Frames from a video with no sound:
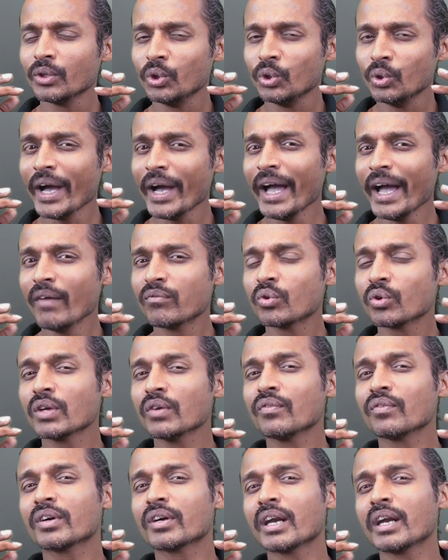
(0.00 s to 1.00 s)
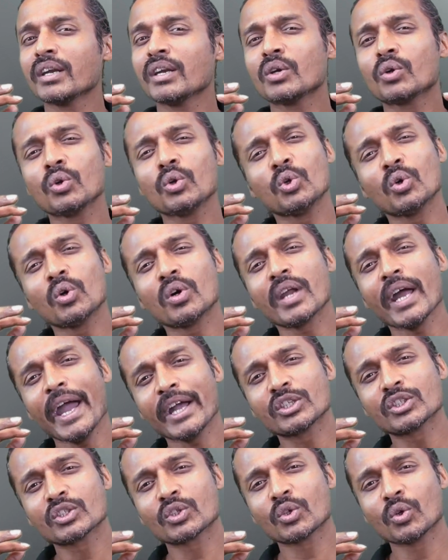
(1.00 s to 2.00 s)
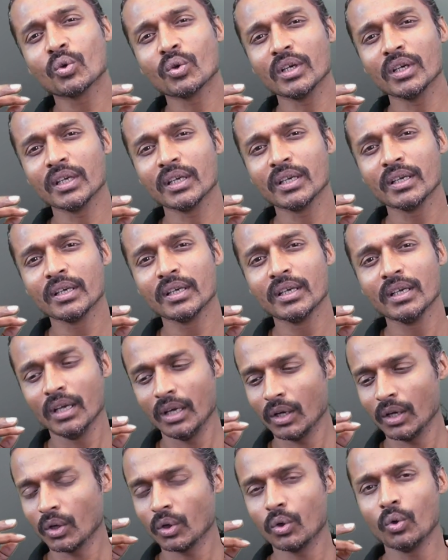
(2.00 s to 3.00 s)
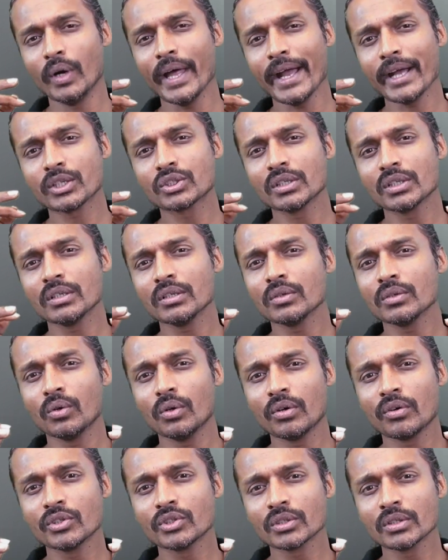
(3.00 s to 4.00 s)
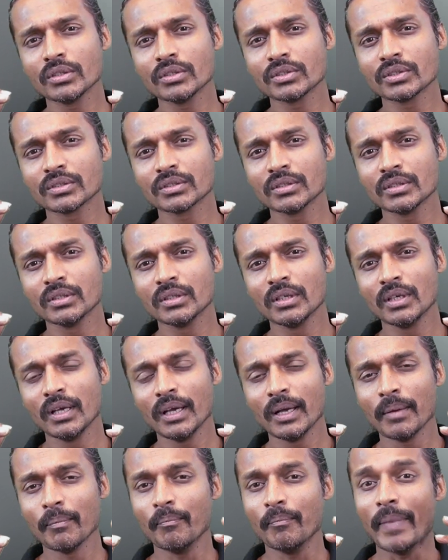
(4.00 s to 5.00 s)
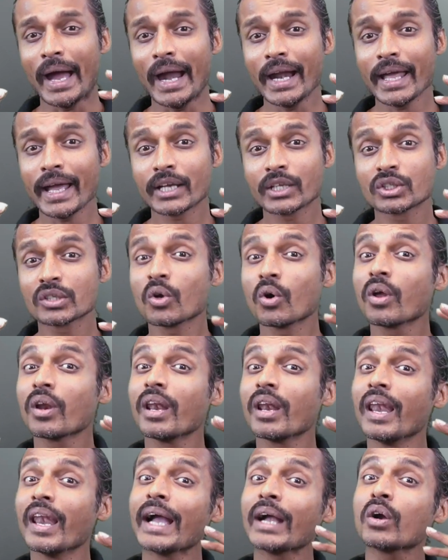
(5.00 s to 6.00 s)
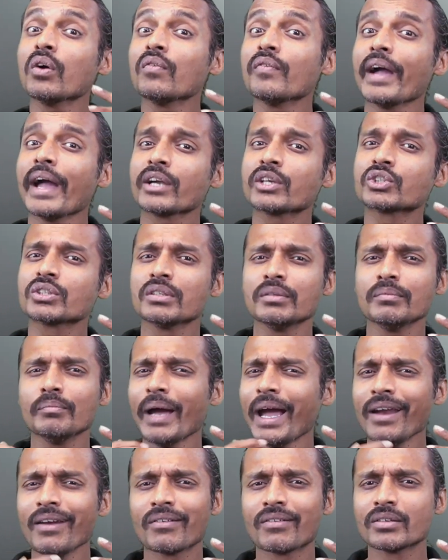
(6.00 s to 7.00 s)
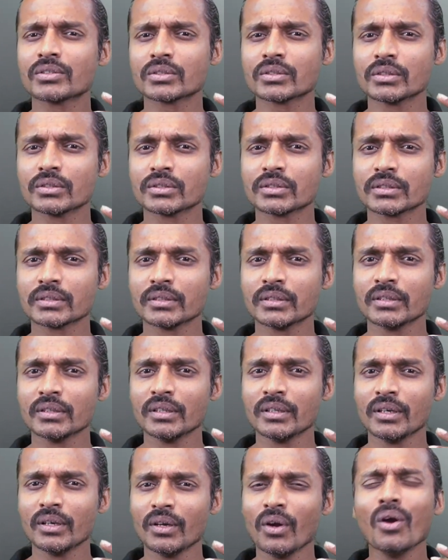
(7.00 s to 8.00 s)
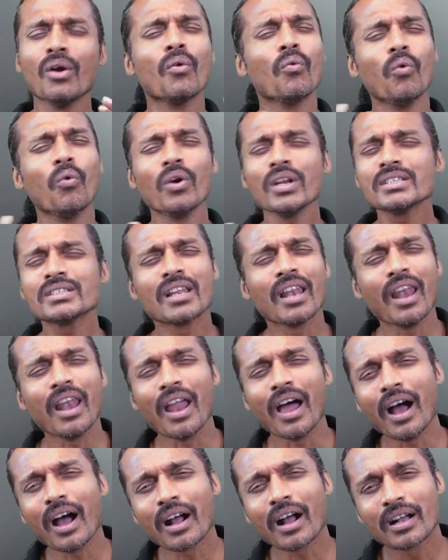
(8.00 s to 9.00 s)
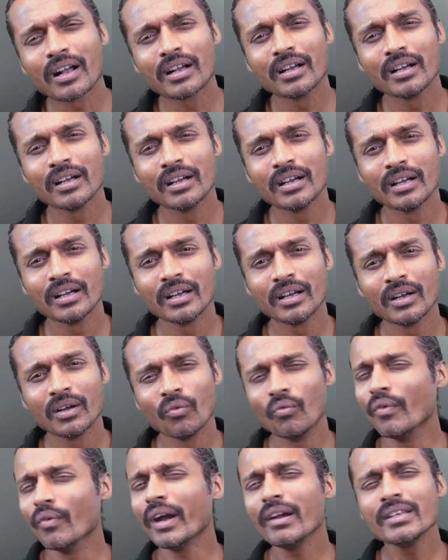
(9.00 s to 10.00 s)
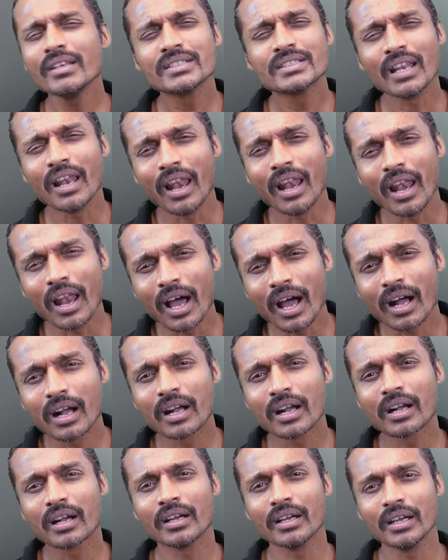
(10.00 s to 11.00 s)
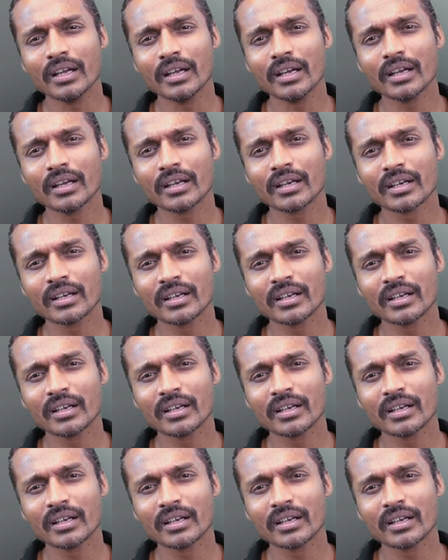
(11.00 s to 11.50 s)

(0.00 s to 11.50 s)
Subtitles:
You have to give credit to your action only. Good action, good results. Bad action or lack of action, bad results. What is luck? Where is luck here?